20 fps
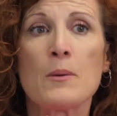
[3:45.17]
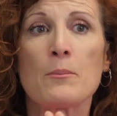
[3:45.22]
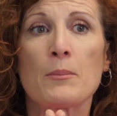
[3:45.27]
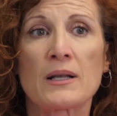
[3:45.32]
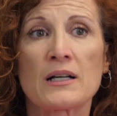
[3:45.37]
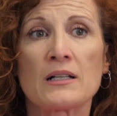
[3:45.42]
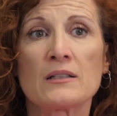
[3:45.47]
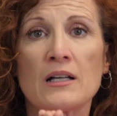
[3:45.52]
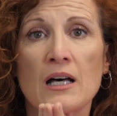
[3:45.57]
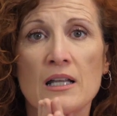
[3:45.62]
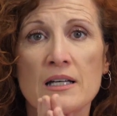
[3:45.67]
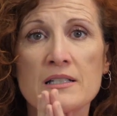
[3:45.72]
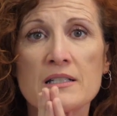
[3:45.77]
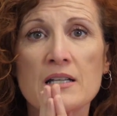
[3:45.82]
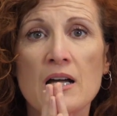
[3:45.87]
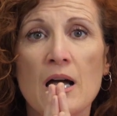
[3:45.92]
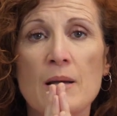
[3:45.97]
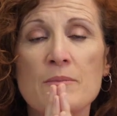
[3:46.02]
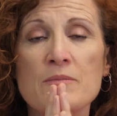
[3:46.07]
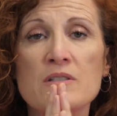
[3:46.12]
But a lot of
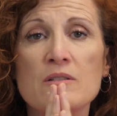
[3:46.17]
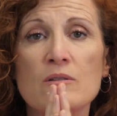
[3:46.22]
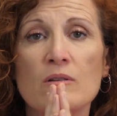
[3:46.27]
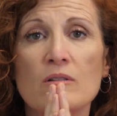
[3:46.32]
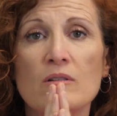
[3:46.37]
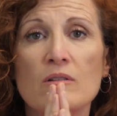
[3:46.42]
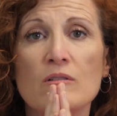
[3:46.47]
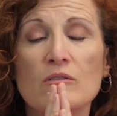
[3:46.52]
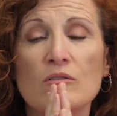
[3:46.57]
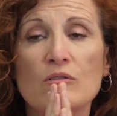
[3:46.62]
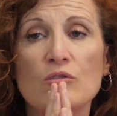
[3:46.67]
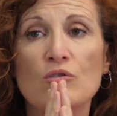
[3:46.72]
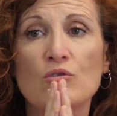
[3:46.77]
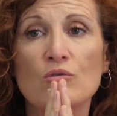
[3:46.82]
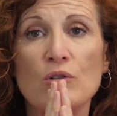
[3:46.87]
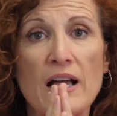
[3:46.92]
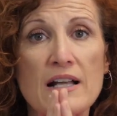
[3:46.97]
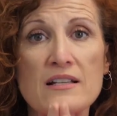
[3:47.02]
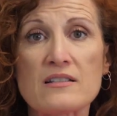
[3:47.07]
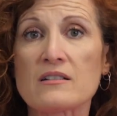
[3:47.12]
times,
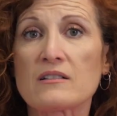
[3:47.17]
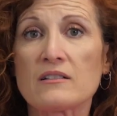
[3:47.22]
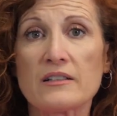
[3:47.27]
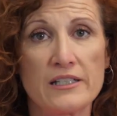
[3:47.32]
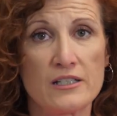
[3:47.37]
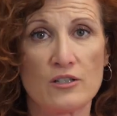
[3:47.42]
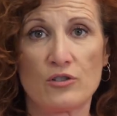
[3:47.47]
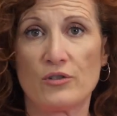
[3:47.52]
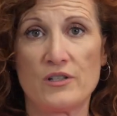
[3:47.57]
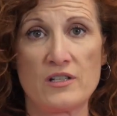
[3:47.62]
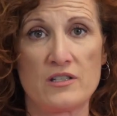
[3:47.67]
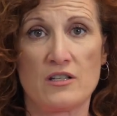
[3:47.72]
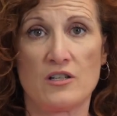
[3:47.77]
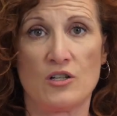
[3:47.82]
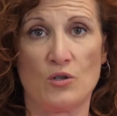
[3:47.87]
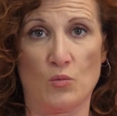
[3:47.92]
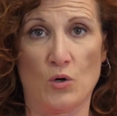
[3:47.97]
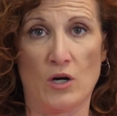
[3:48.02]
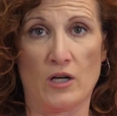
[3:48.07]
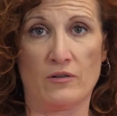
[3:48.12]
drastically increasing
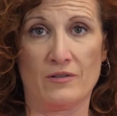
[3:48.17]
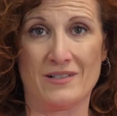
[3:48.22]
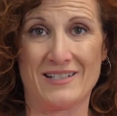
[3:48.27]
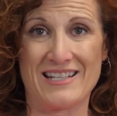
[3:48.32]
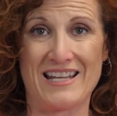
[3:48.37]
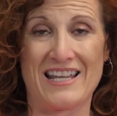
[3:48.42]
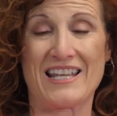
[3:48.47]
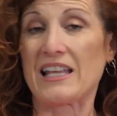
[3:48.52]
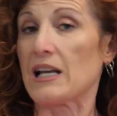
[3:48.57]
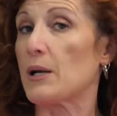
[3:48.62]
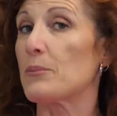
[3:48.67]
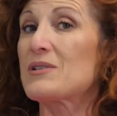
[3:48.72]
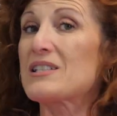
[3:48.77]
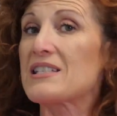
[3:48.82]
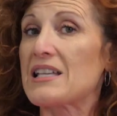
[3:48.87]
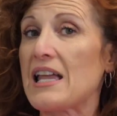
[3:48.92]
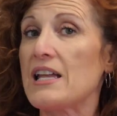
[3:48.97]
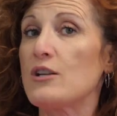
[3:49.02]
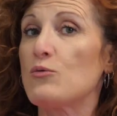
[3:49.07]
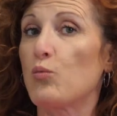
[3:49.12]
your water intake, and I'm
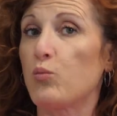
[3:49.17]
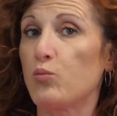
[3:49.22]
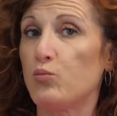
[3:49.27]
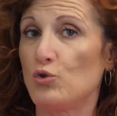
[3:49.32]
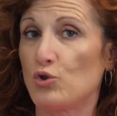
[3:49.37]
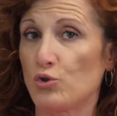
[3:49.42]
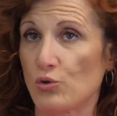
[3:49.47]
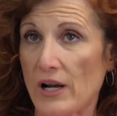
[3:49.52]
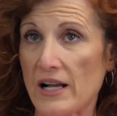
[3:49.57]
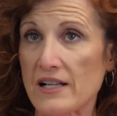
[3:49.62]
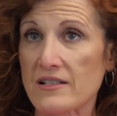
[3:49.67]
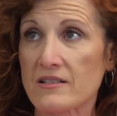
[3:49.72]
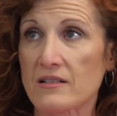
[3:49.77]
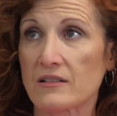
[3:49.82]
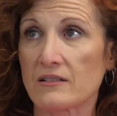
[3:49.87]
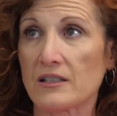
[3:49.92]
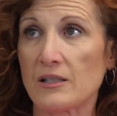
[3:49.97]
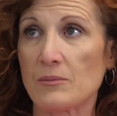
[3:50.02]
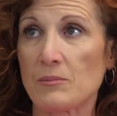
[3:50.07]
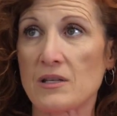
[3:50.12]
saying
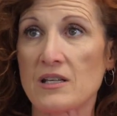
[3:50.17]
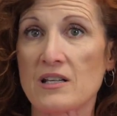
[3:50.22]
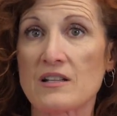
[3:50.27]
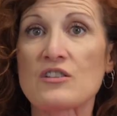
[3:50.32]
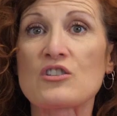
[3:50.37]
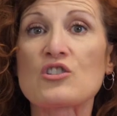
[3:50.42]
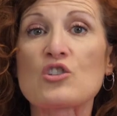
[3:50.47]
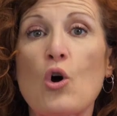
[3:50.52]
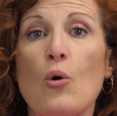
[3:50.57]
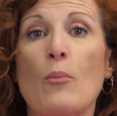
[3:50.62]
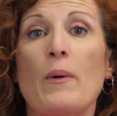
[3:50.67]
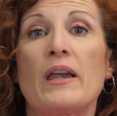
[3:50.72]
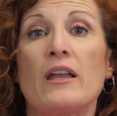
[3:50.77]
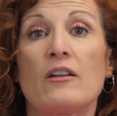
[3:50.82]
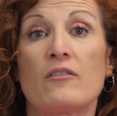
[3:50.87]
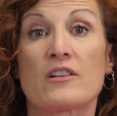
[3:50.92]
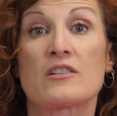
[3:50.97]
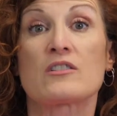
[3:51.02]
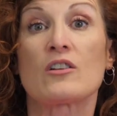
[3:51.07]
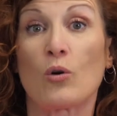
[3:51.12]
drastically because so
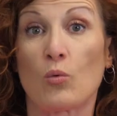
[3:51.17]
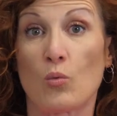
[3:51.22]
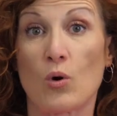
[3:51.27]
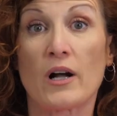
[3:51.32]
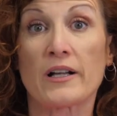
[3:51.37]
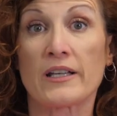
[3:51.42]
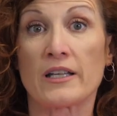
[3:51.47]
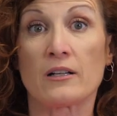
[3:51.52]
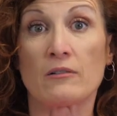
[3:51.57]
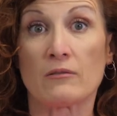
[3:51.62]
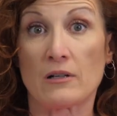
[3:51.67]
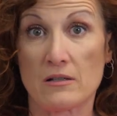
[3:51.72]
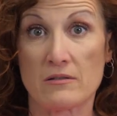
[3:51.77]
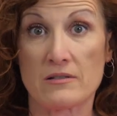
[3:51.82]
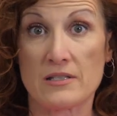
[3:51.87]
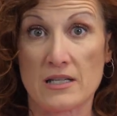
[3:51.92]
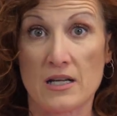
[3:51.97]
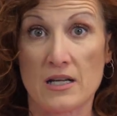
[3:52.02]
many of us are walking around